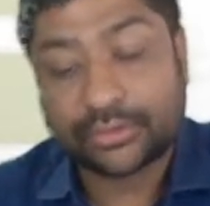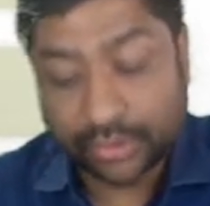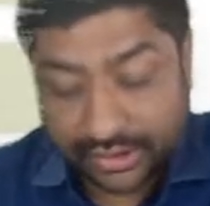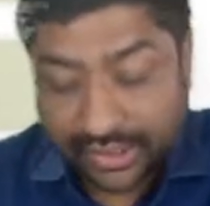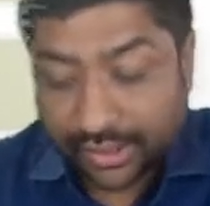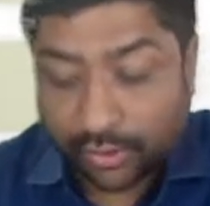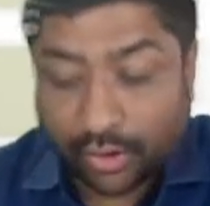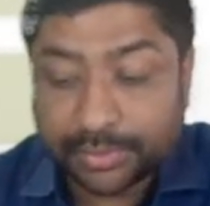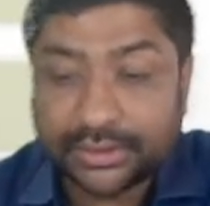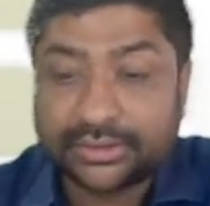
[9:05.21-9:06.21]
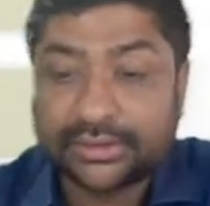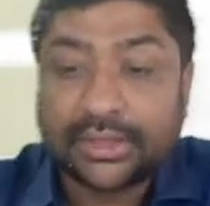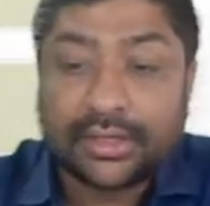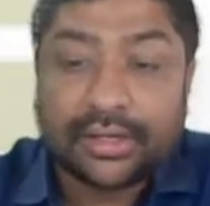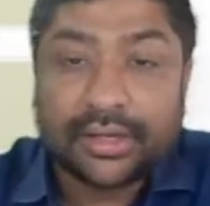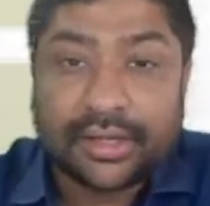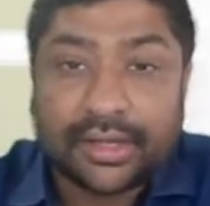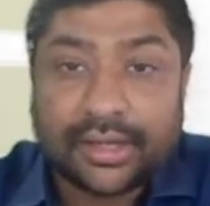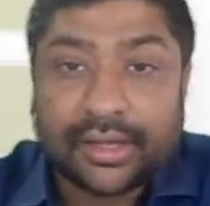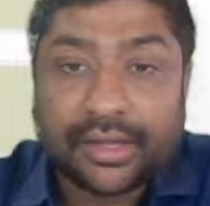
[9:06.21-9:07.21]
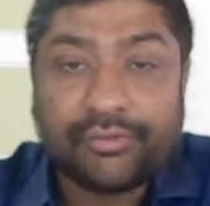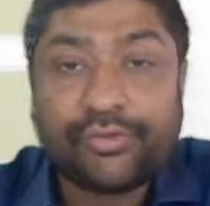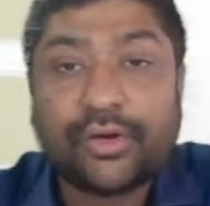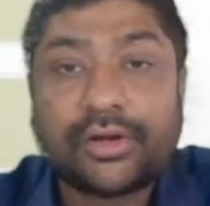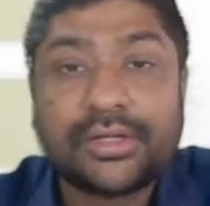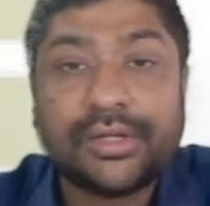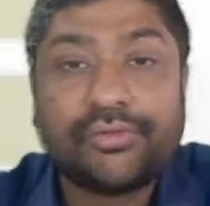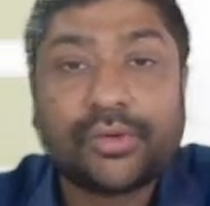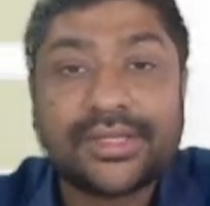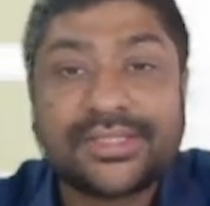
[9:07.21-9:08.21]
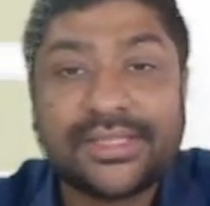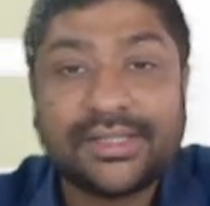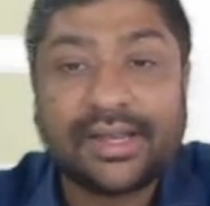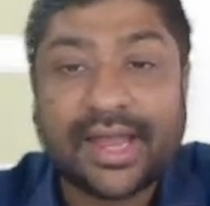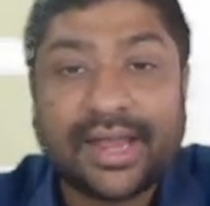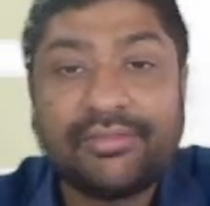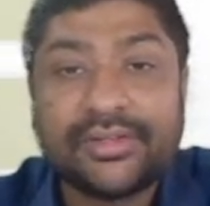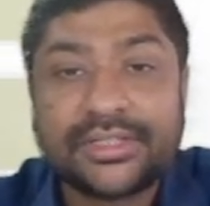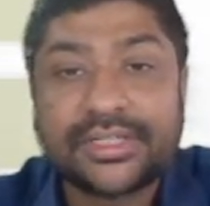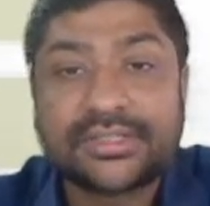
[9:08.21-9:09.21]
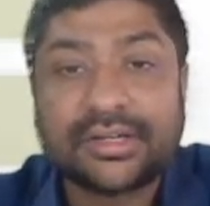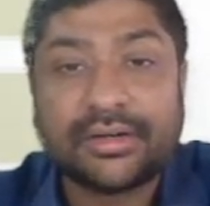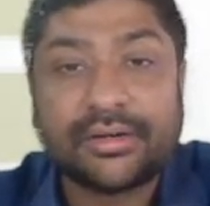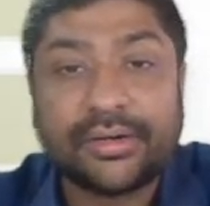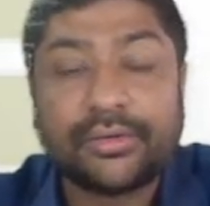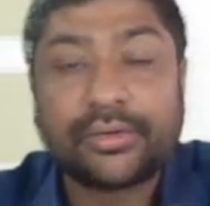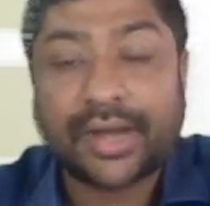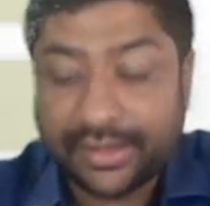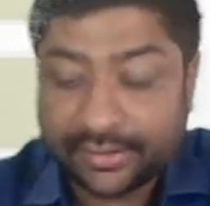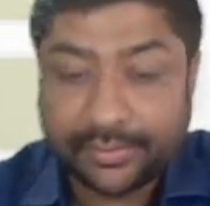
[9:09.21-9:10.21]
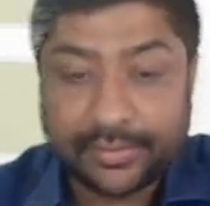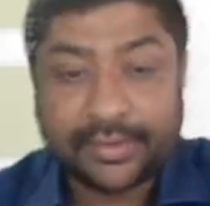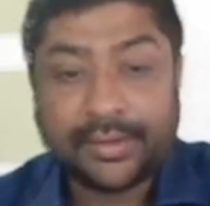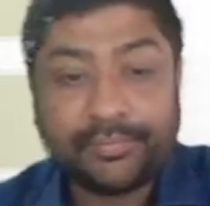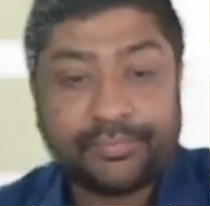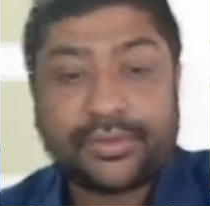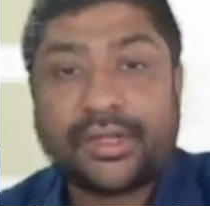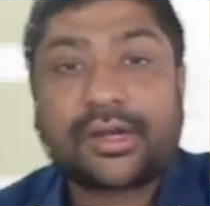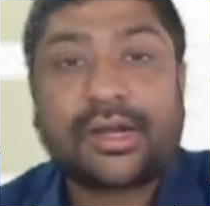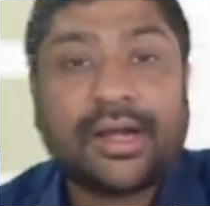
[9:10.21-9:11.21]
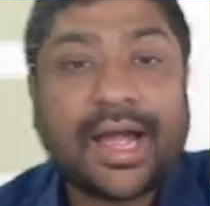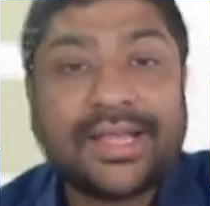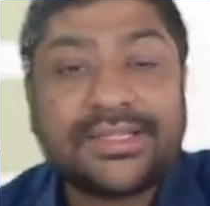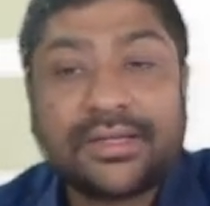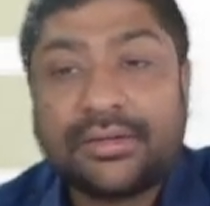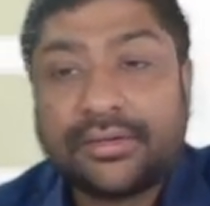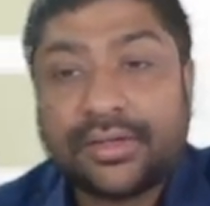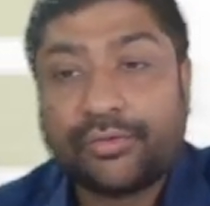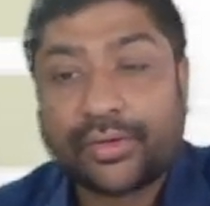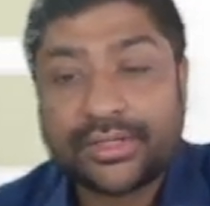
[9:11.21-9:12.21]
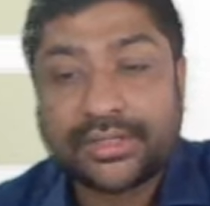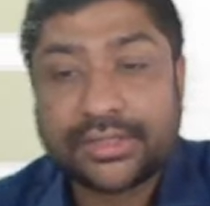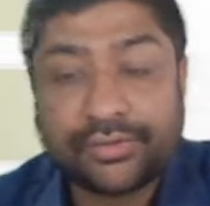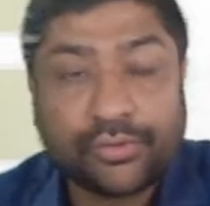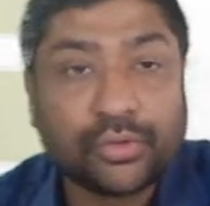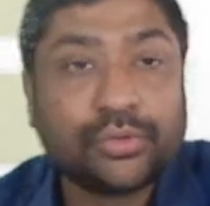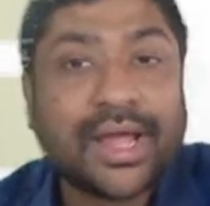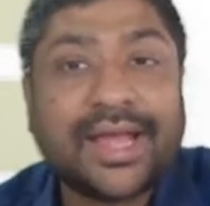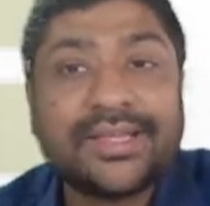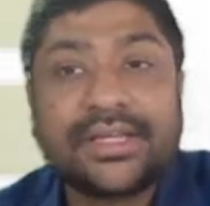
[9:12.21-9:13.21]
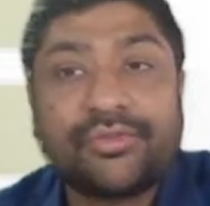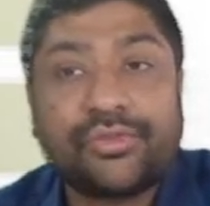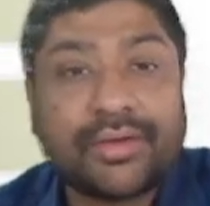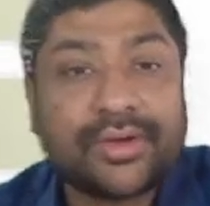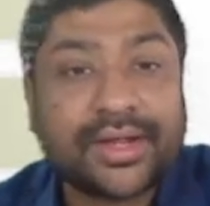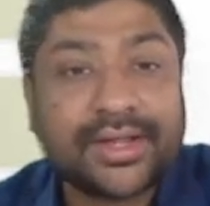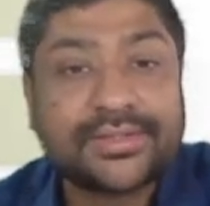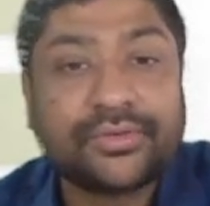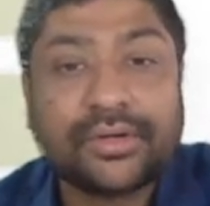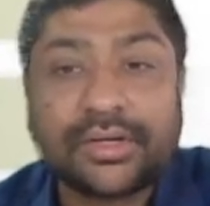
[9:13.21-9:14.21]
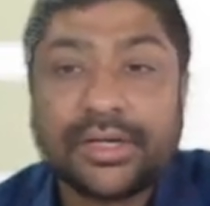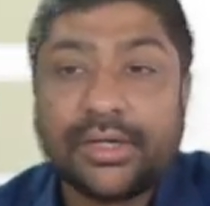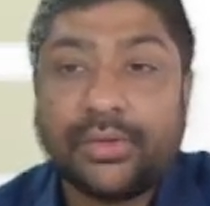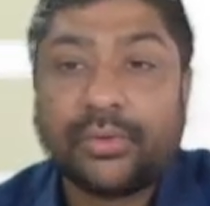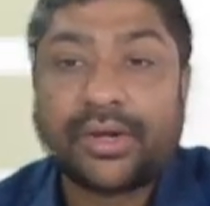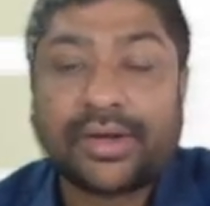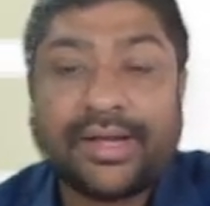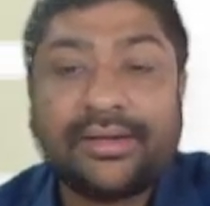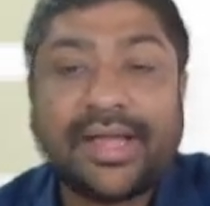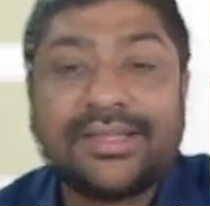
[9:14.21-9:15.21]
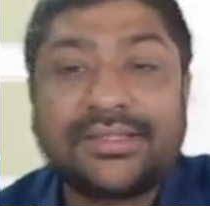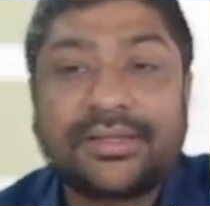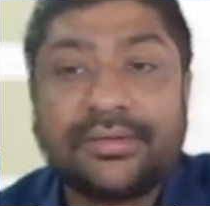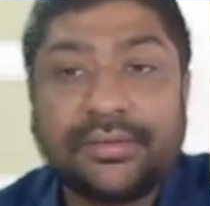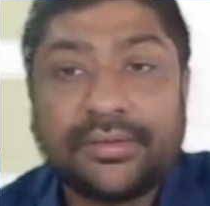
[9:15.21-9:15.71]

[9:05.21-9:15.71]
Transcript: So these are your options. If you can see the live, just write the answer. If you know the answer, if you have a guesswork, you can write the answer.